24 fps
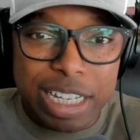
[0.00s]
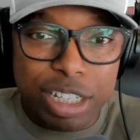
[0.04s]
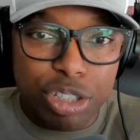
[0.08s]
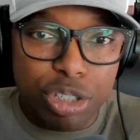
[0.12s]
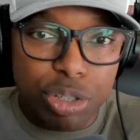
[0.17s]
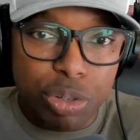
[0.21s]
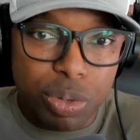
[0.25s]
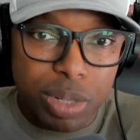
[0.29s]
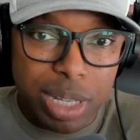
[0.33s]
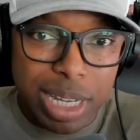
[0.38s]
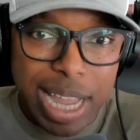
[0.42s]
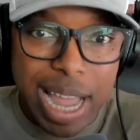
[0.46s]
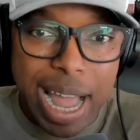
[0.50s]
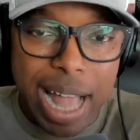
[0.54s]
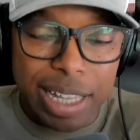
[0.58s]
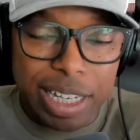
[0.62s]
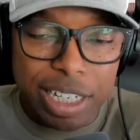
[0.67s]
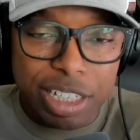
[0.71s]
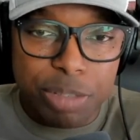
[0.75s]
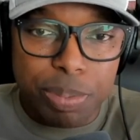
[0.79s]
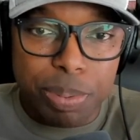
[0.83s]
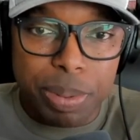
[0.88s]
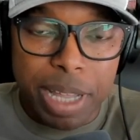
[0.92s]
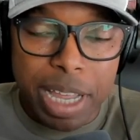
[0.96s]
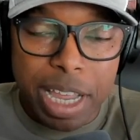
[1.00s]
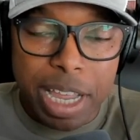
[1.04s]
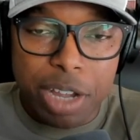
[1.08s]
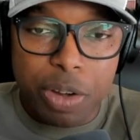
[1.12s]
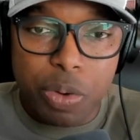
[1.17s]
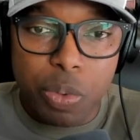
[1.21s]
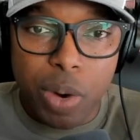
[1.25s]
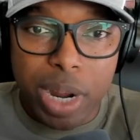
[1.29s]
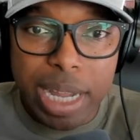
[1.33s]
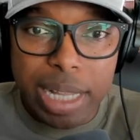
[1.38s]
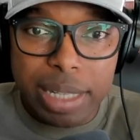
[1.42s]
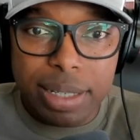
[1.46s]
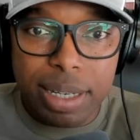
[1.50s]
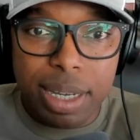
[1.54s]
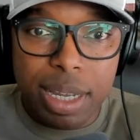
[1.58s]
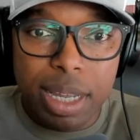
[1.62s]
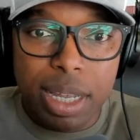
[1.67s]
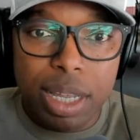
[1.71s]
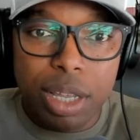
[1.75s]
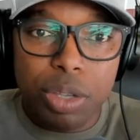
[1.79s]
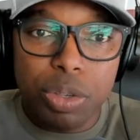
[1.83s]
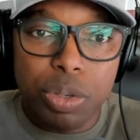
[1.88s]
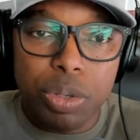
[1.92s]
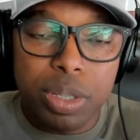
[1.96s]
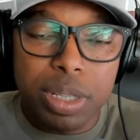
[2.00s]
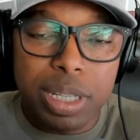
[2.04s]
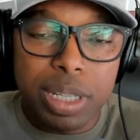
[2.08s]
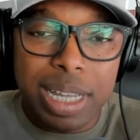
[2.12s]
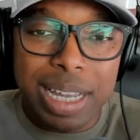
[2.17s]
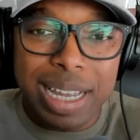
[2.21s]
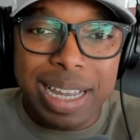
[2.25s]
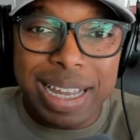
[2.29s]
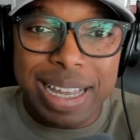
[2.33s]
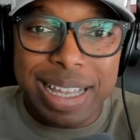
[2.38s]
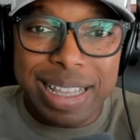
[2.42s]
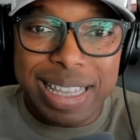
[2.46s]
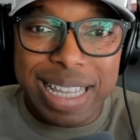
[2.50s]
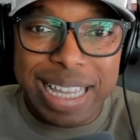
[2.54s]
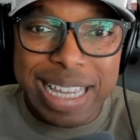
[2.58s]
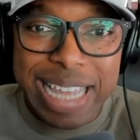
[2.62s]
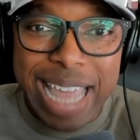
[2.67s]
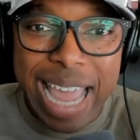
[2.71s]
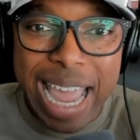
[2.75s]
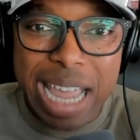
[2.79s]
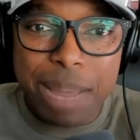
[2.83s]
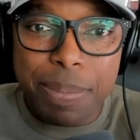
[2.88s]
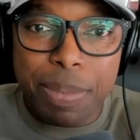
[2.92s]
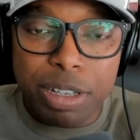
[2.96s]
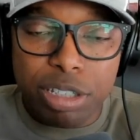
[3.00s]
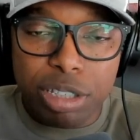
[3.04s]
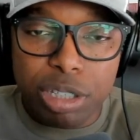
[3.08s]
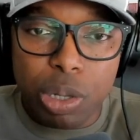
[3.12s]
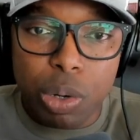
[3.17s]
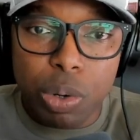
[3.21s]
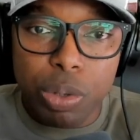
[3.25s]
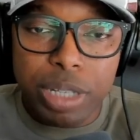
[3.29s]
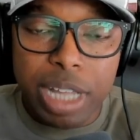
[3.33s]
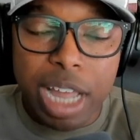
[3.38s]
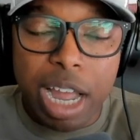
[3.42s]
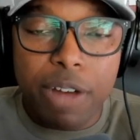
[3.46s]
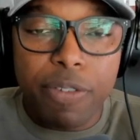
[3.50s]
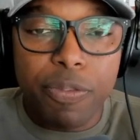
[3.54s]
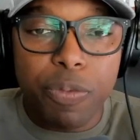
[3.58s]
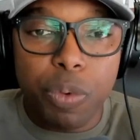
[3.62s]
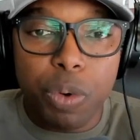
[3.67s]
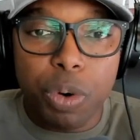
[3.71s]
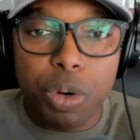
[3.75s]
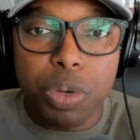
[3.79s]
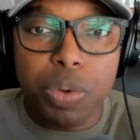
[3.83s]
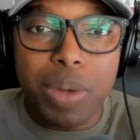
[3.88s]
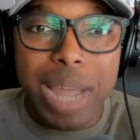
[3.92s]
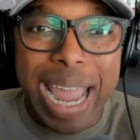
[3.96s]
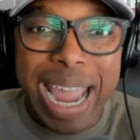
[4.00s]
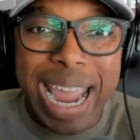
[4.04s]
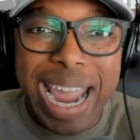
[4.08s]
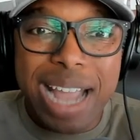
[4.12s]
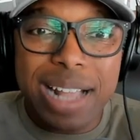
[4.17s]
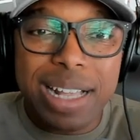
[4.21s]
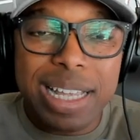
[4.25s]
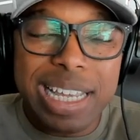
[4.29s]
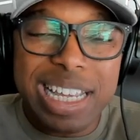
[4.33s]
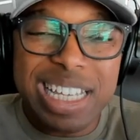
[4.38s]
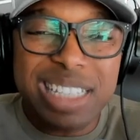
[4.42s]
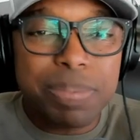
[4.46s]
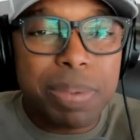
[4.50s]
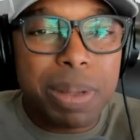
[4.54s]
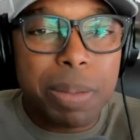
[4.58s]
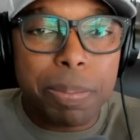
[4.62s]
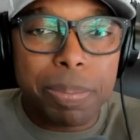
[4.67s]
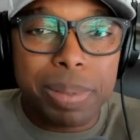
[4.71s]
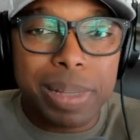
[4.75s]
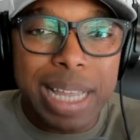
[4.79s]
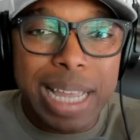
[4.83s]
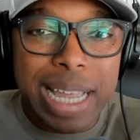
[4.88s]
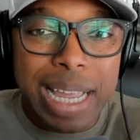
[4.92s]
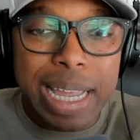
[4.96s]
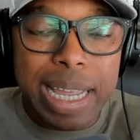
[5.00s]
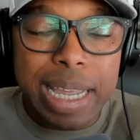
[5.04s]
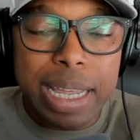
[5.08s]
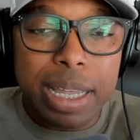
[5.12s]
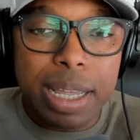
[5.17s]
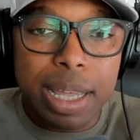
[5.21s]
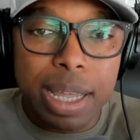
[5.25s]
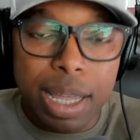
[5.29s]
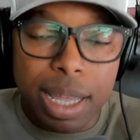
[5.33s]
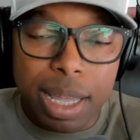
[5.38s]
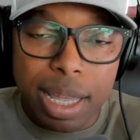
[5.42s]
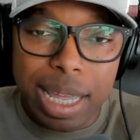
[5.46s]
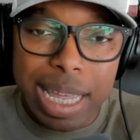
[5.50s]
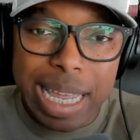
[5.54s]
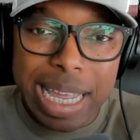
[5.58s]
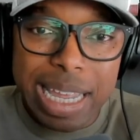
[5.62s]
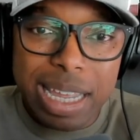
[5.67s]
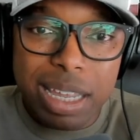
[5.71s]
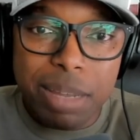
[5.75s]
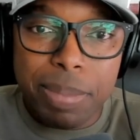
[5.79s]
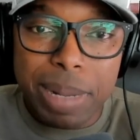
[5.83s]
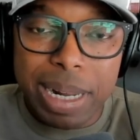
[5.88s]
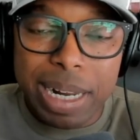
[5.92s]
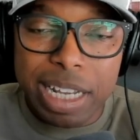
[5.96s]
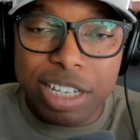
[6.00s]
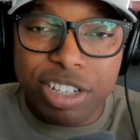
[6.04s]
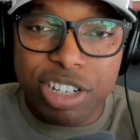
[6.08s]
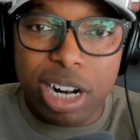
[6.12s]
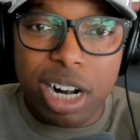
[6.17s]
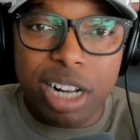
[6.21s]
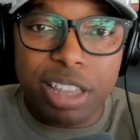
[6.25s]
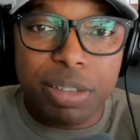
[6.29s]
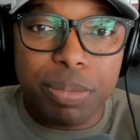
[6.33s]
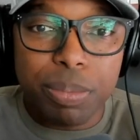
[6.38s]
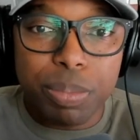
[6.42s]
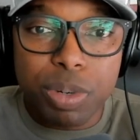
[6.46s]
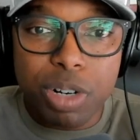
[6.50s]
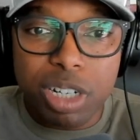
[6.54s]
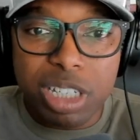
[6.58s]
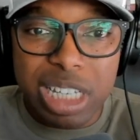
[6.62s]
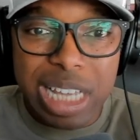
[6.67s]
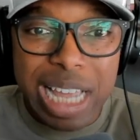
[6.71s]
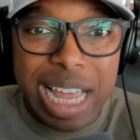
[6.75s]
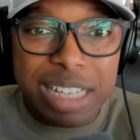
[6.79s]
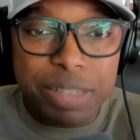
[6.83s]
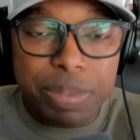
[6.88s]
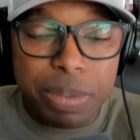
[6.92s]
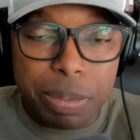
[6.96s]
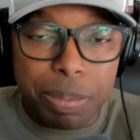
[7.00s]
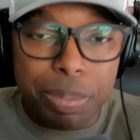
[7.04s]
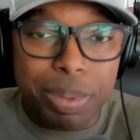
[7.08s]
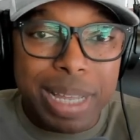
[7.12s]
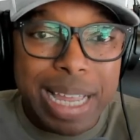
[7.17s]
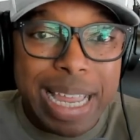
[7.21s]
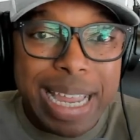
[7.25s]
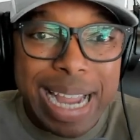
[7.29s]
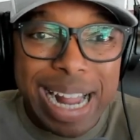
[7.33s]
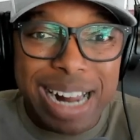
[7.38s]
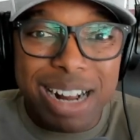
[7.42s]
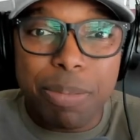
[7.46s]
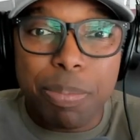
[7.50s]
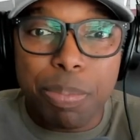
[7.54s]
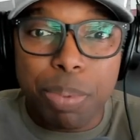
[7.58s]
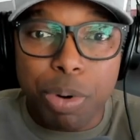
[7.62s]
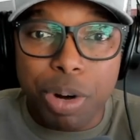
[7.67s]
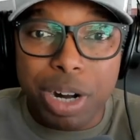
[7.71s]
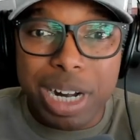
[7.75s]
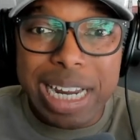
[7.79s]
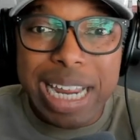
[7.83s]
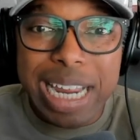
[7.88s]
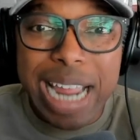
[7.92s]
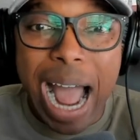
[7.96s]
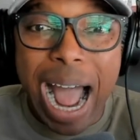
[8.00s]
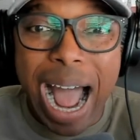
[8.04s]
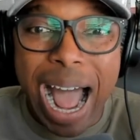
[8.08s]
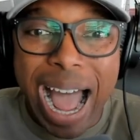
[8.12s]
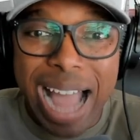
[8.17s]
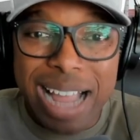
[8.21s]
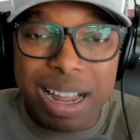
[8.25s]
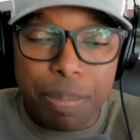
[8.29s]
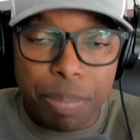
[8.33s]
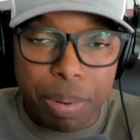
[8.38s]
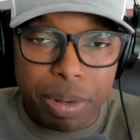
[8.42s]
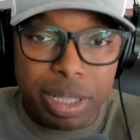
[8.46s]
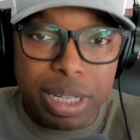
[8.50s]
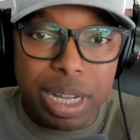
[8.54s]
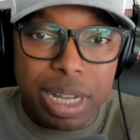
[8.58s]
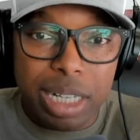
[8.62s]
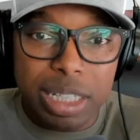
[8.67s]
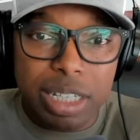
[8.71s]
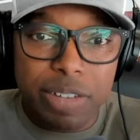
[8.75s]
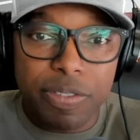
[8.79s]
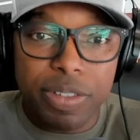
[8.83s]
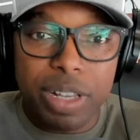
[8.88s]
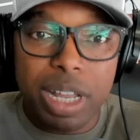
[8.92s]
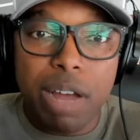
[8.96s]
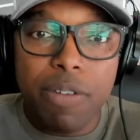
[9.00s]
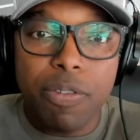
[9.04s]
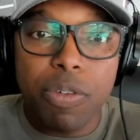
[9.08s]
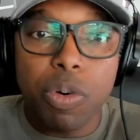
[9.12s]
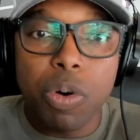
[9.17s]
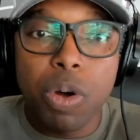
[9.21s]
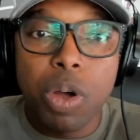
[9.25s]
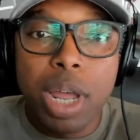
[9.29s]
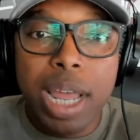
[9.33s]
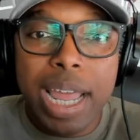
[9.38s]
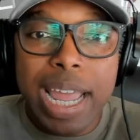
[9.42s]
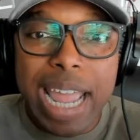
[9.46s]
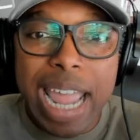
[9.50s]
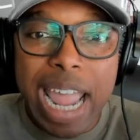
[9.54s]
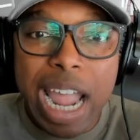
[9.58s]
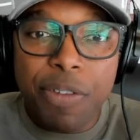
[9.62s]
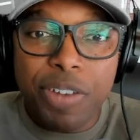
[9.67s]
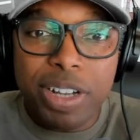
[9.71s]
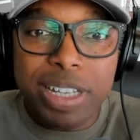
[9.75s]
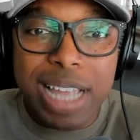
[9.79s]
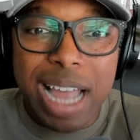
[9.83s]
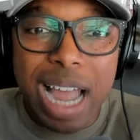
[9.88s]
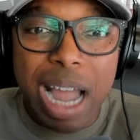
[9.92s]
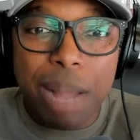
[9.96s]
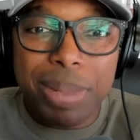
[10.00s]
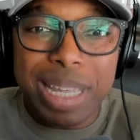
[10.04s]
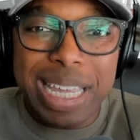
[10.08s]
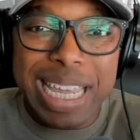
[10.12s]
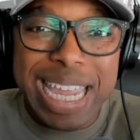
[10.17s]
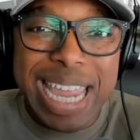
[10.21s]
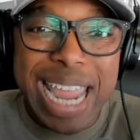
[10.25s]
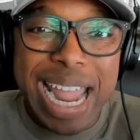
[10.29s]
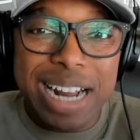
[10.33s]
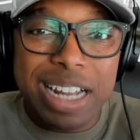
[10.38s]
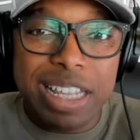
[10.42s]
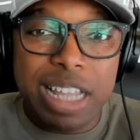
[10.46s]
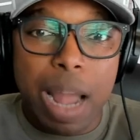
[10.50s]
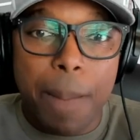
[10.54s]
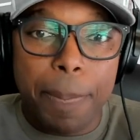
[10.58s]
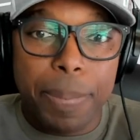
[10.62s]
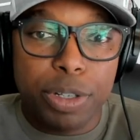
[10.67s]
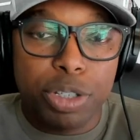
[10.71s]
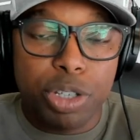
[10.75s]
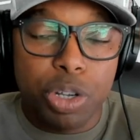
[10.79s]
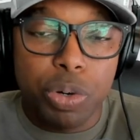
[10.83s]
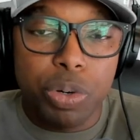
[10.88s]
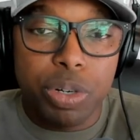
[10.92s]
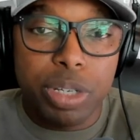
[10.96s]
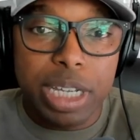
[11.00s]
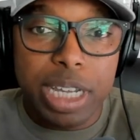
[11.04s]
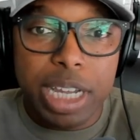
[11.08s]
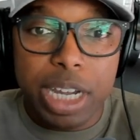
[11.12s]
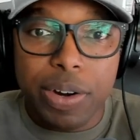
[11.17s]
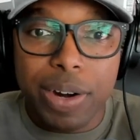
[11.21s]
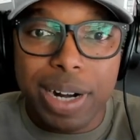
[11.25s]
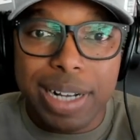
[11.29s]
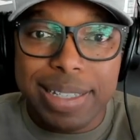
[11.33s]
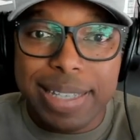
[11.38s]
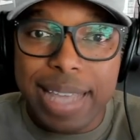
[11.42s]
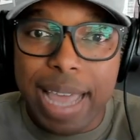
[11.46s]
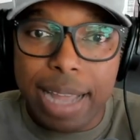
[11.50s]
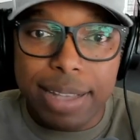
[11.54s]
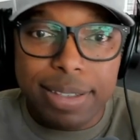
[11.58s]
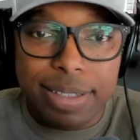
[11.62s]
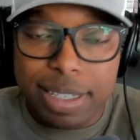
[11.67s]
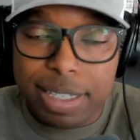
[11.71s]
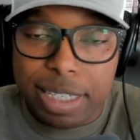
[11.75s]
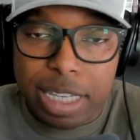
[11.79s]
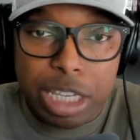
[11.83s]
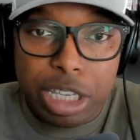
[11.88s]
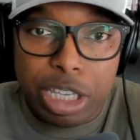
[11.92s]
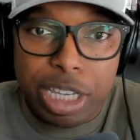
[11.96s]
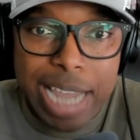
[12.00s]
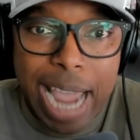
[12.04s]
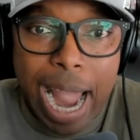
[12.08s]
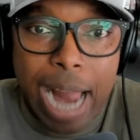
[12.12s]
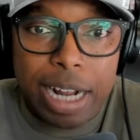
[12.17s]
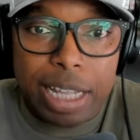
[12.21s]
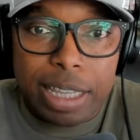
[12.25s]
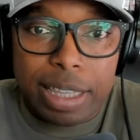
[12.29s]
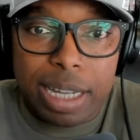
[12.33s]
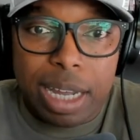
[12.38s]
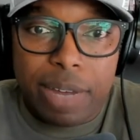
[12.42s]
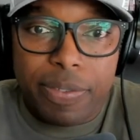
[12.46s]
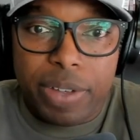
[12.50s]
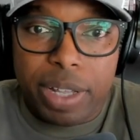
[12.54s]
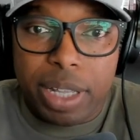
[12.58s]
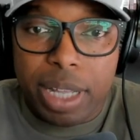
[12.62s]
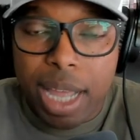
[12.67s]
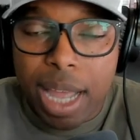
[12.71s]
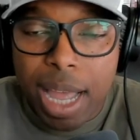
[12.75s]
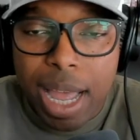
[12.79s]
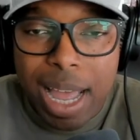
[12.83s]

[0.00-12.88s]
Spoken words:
into the college playing weight. The game has slowed down for you, and he has been playing, he meaning Jonathan Brooks, has been playing at a pretty high and productive level every time that he had an opportunity here at Texas, and you got to love it.